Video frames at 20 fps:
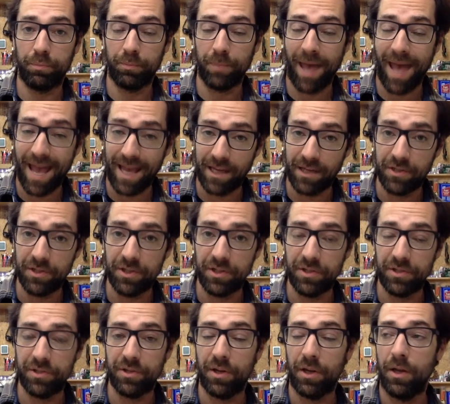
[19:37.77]

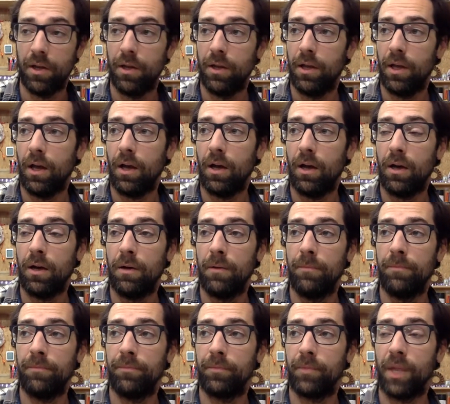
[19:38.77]
packages.
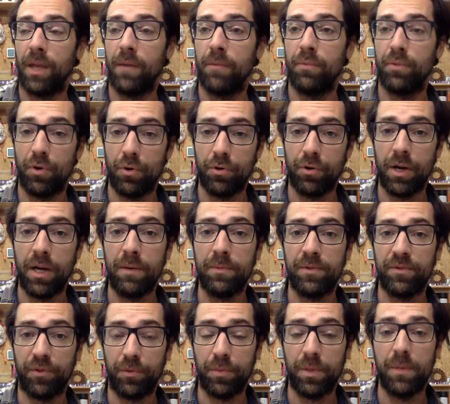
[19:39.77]
and programs
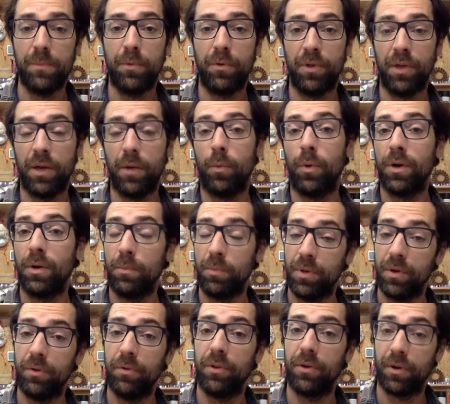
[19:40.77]
for people that want to
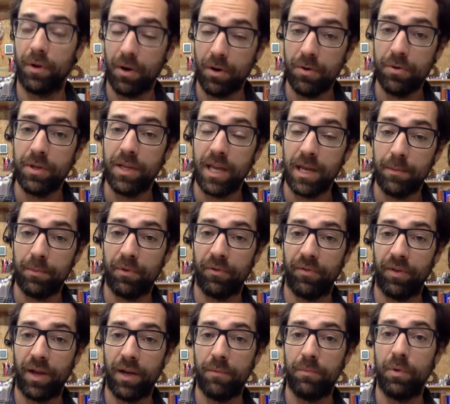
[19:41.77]
build their own camper
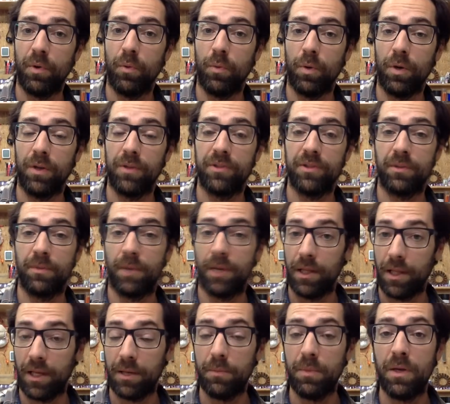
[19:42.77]
van, but want somebody
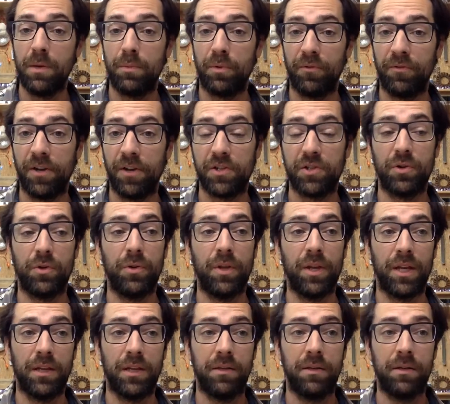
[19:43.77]
like me, a professional,
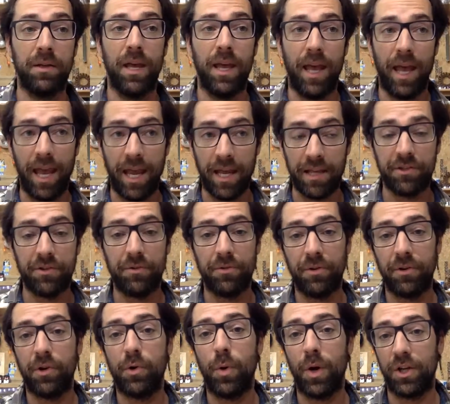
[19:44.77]
that can answer
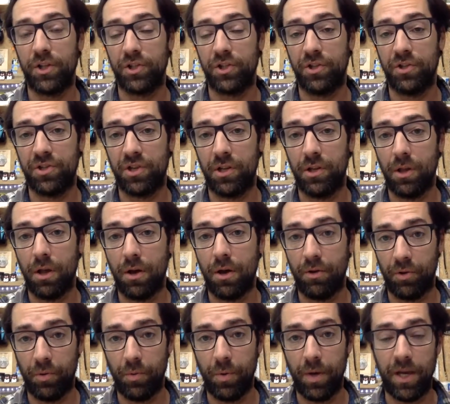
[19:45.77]
their questions
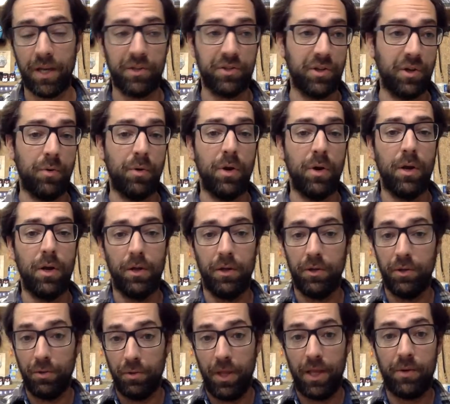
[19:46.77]
along the way. So
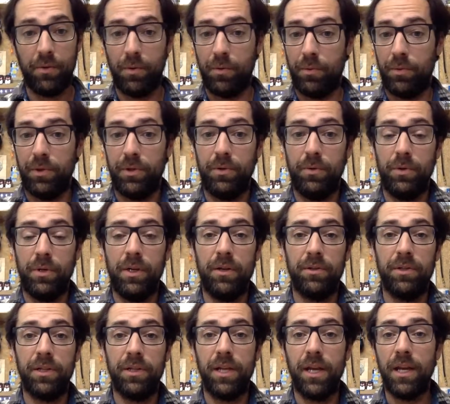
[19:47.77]
you like what we're doing here
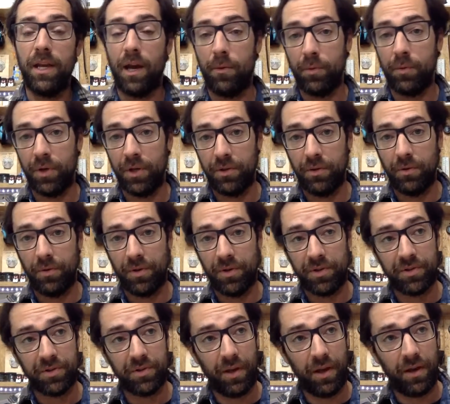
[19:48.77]
today? I want to do
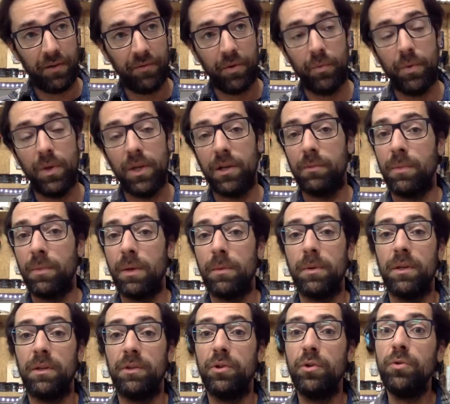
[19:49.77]
this every week and
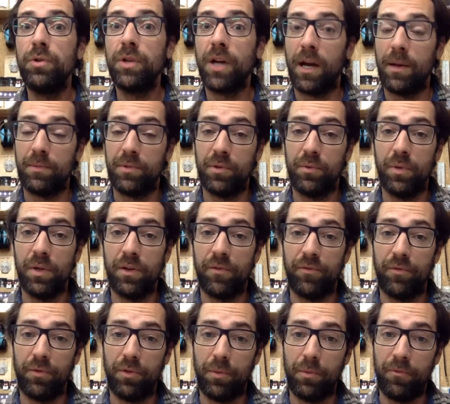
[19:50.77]
maybe 2 times a week
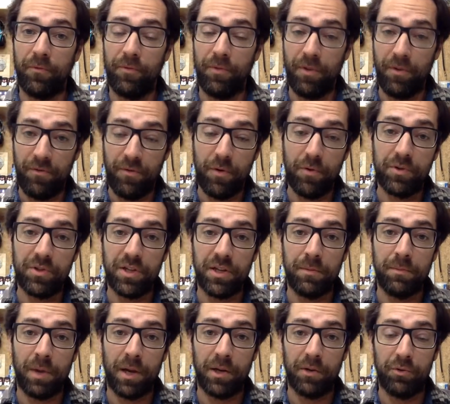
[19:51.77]
for the folks in
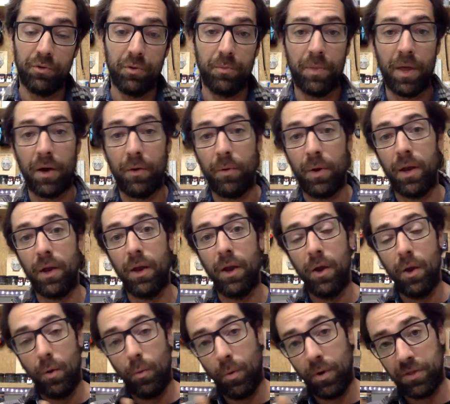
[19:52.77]
my group. That way,
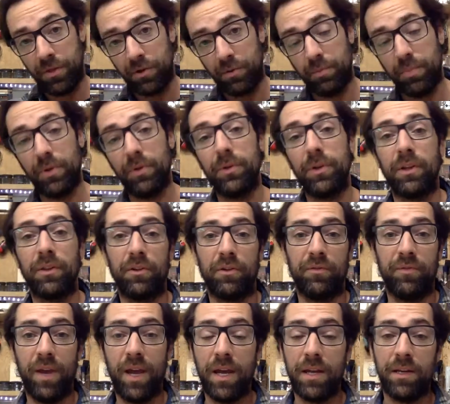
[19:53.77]
when they're building their
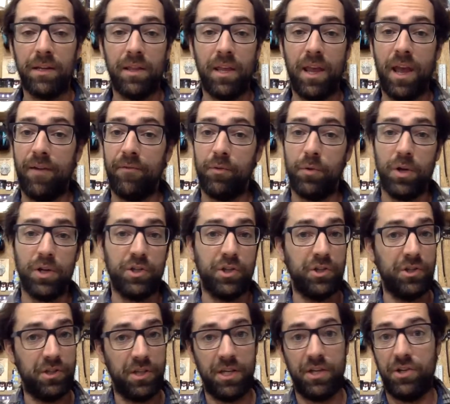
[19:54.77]
van and they have
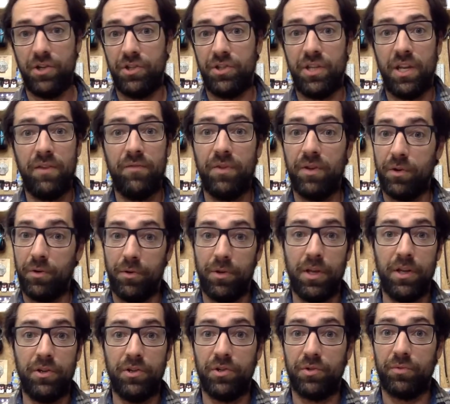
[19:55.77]
questions, they just save it or
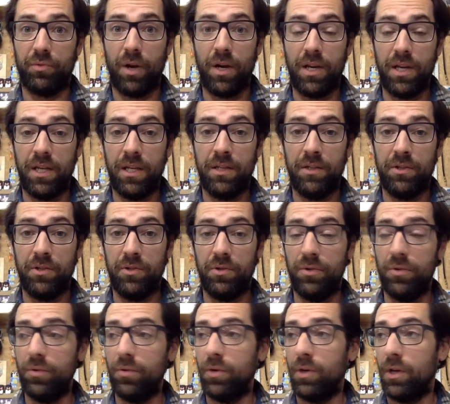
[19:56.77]
they just write
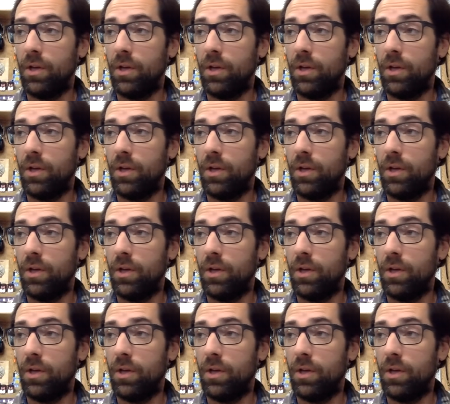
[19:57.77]
into